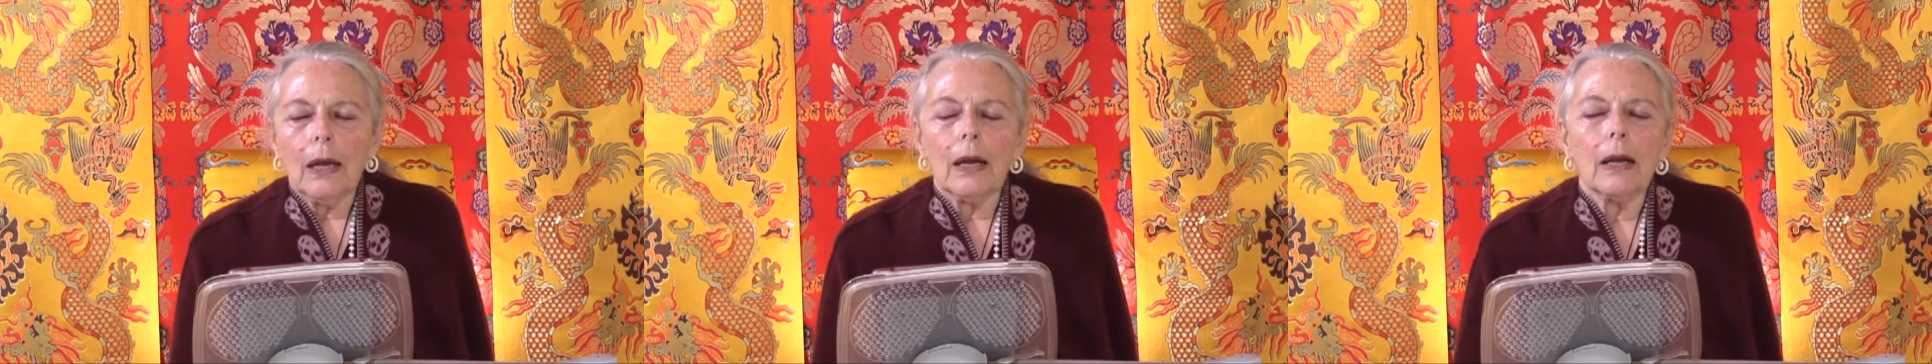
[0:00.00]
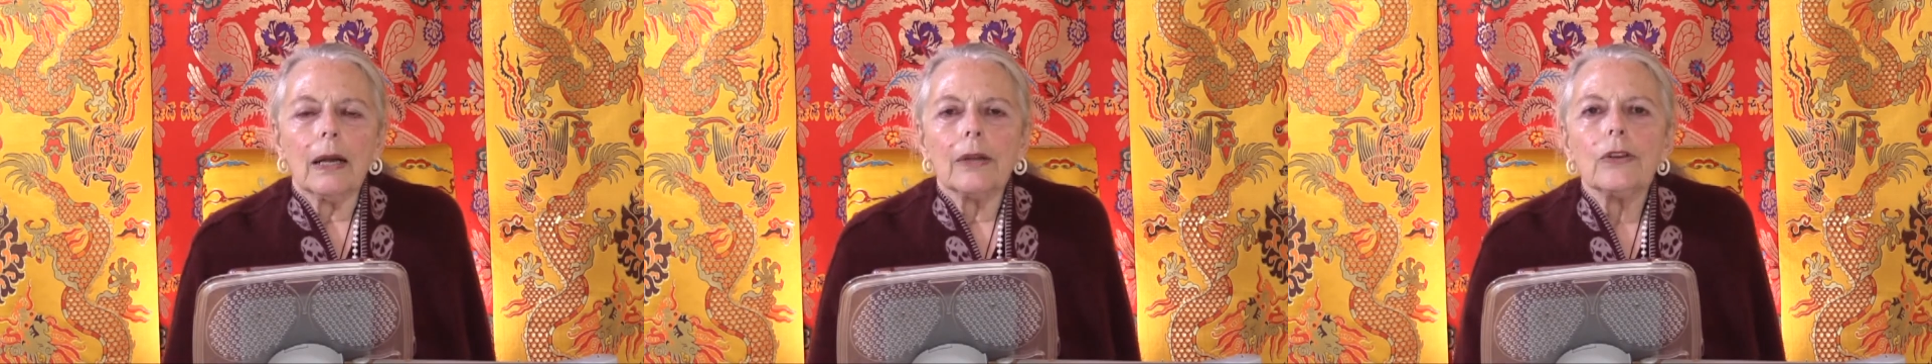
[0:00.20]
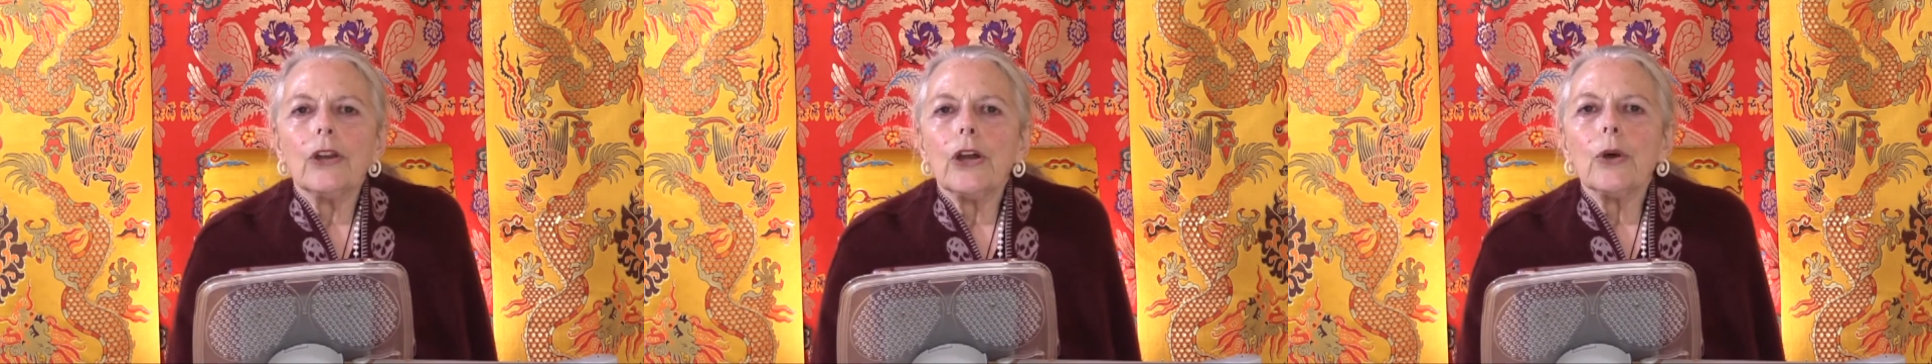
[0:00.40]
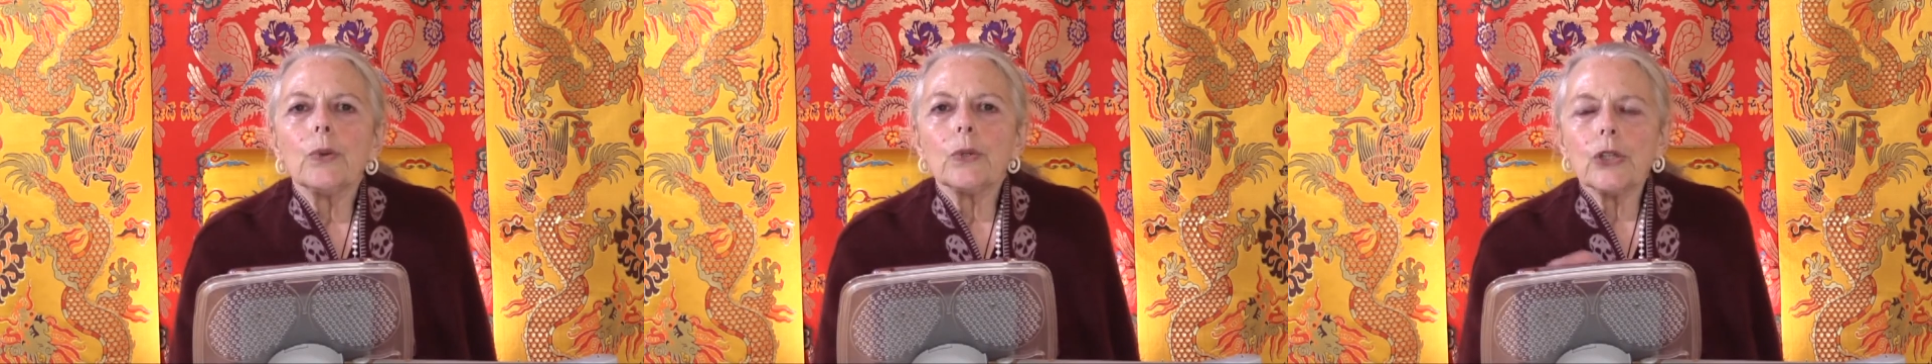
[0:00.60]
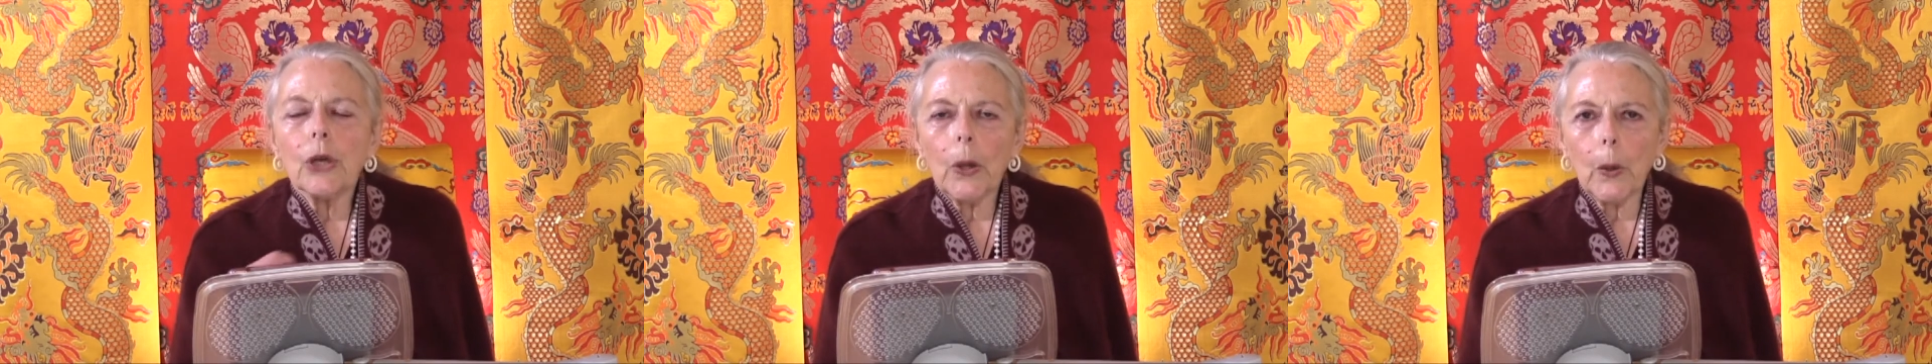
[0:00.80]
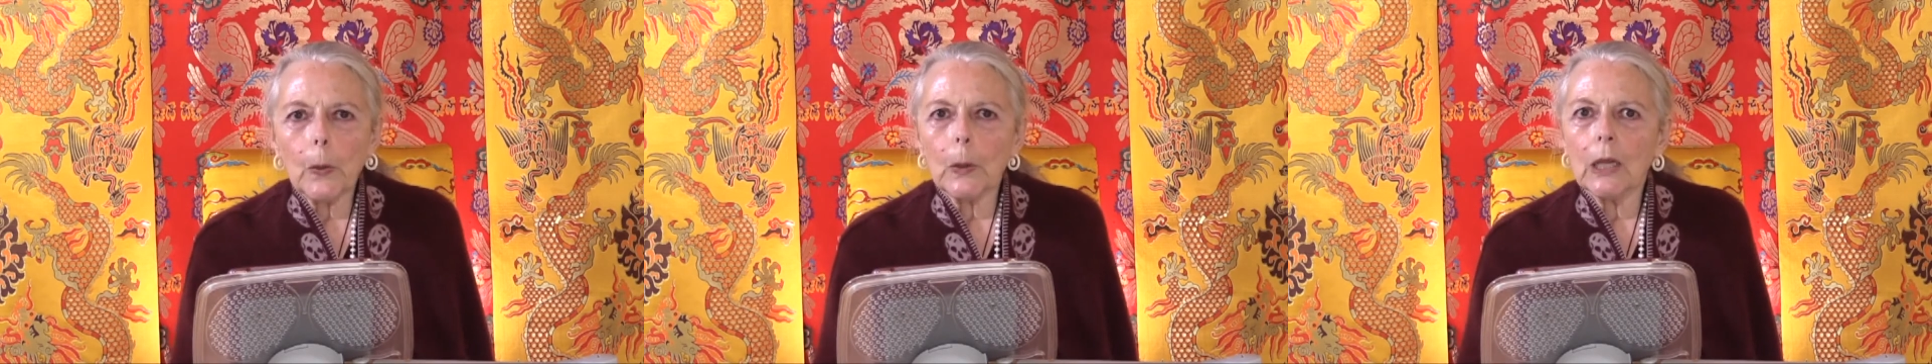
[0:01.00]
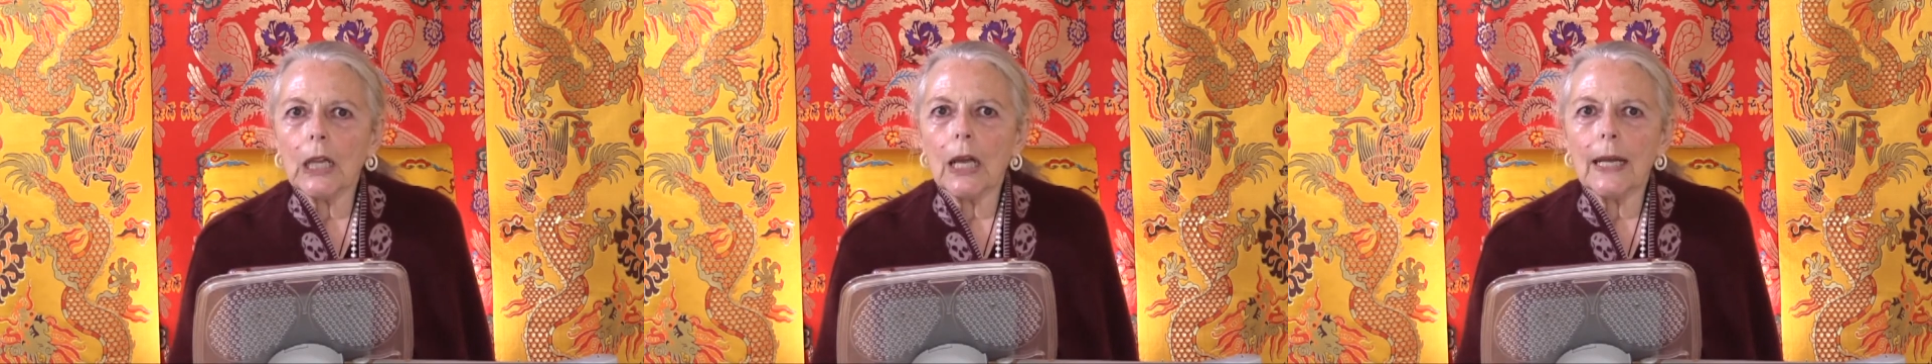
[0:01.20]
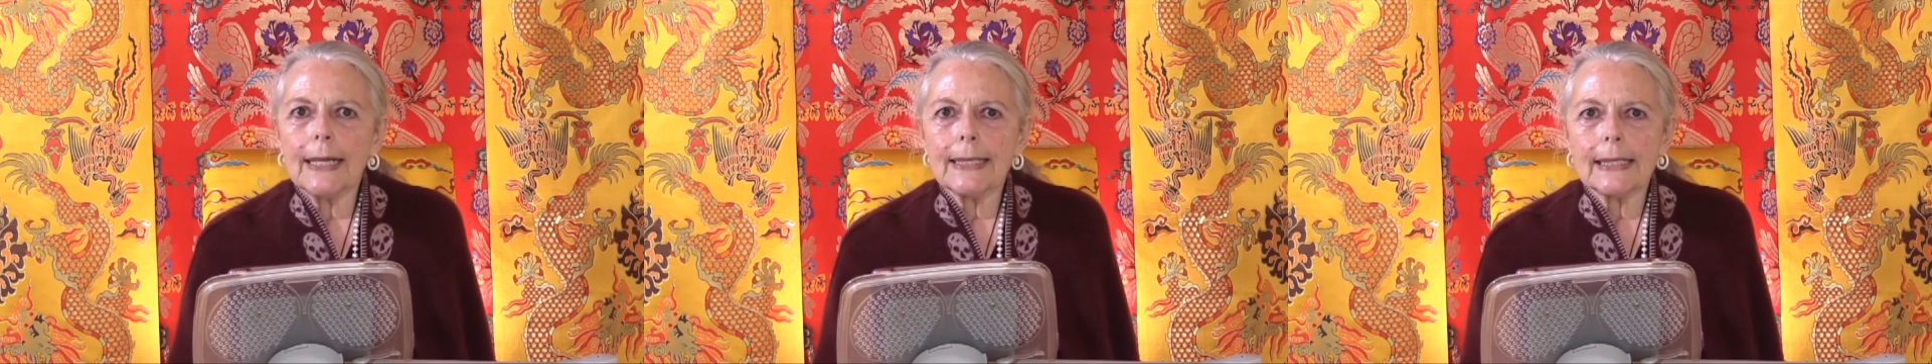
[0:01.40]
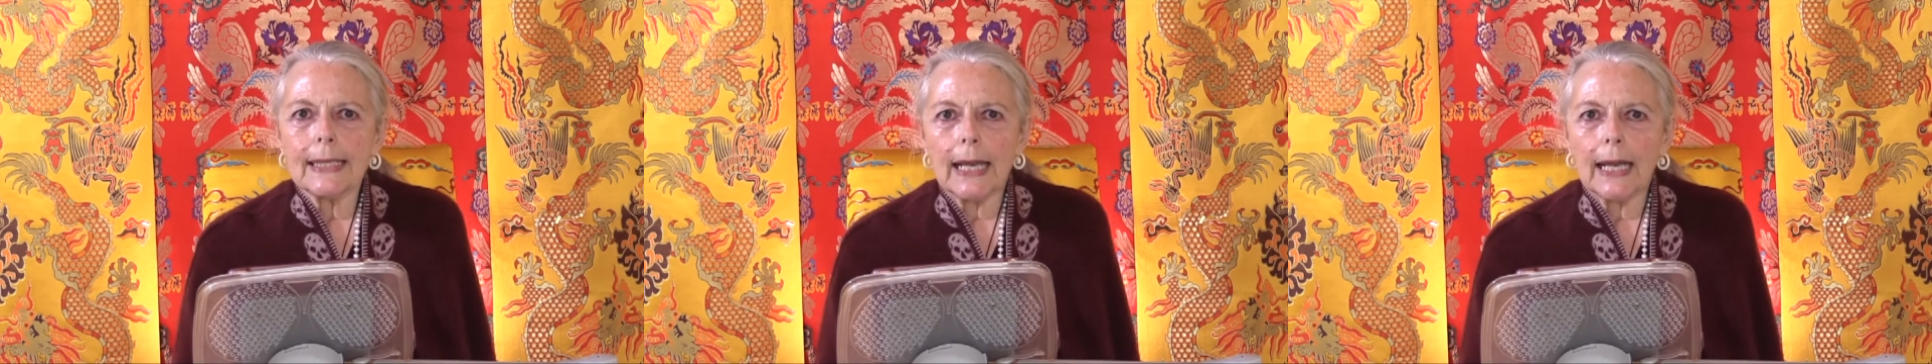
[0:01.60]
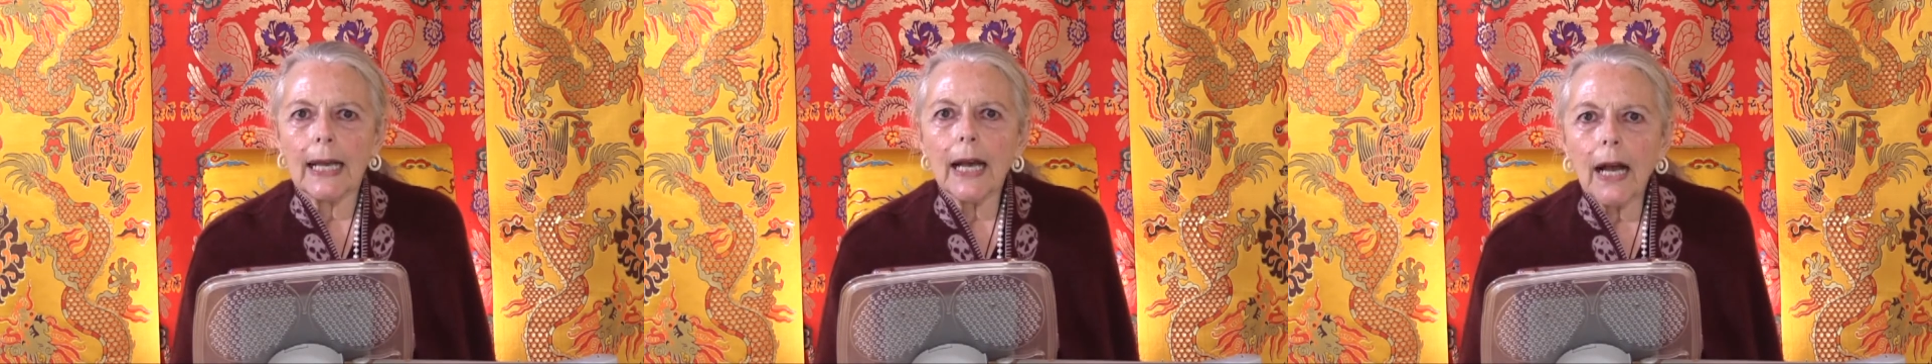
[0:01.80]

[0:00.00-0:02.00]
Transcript: Uh, no totalizing